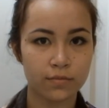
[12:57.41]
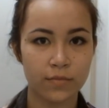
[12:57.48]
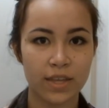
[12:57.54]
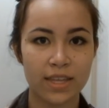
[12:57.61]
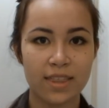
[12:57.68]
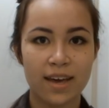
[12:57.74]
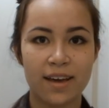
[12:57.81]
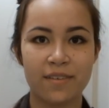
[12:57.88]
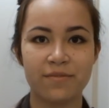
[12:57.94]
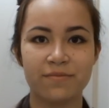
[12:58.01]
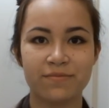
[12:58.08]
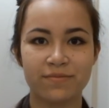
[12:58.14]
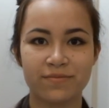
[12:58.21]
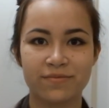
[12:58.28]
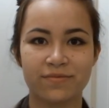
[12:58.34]
Like that.
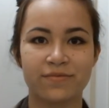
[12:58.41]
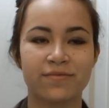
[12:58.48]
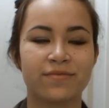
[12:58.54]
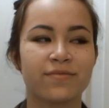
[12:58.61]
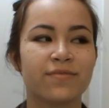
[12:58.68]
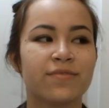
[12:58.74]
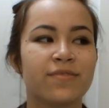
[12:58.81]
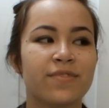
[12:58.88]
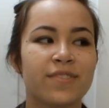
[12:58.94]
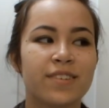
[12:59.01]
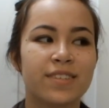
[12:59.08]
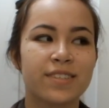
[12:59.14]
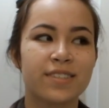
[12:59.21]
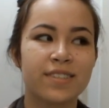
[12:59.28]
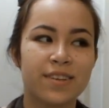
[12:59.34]

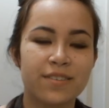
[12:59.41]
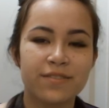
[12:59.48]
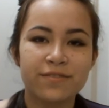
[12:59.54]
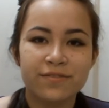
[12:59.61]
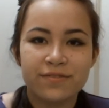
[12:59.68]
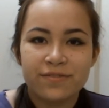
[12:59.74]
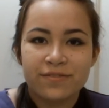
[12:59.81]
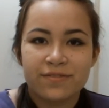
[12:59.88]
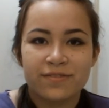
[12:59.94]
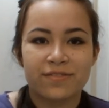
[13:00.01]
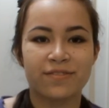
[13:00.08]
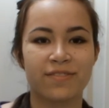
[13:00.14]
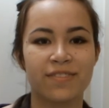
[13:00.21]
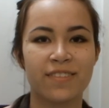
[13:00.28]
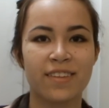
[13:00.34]
So,
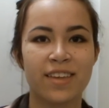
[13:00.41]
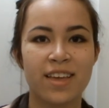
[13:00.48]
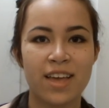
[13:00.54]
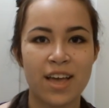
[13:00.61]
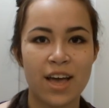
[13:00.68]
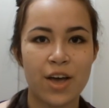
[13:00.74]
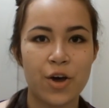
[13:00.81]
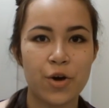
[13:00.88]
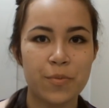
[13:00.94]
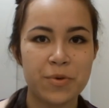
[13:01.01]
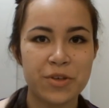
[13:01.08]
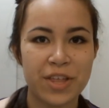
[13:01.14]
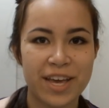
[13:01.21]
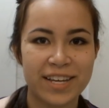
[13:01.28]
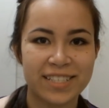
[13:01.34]
hope
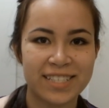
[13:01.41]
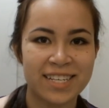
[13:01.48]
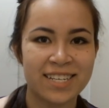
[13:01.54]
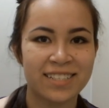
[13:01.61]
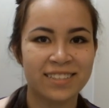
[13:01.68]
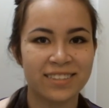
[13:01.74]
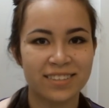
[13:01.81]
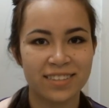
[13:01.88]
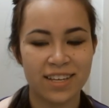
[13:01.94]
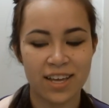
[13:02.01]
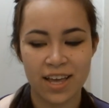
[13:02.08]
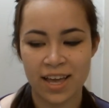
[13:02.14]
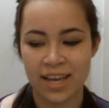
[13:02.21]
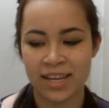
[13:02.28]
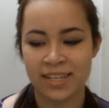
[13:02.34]
you liked it,
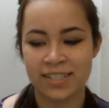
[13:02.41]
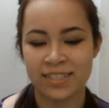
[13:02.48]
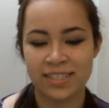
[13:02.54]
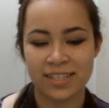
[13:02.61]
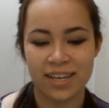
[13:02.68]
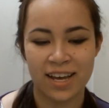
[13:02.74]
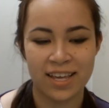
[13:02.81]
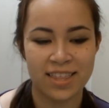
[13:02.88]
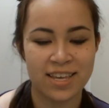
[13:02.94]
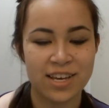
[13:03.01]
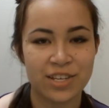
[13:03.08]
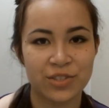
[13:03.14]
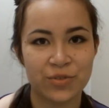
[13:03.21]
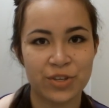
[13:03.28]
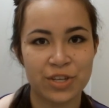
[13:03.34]
and I think
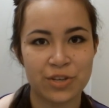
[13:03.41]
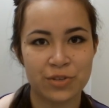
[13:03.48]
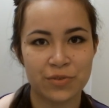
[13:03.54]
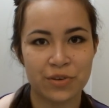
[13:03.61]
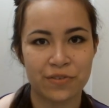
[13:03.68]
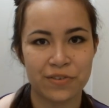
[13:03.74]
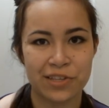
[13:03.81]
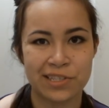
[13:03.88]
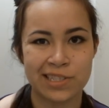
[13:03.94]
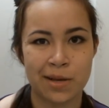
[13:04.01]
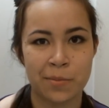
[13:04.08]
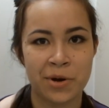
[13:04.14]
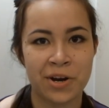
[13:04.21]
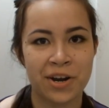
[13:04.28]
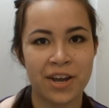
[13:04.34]
it's really useful for the
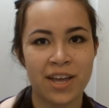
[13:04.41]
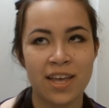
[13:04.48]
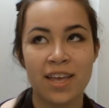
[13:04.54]
summer,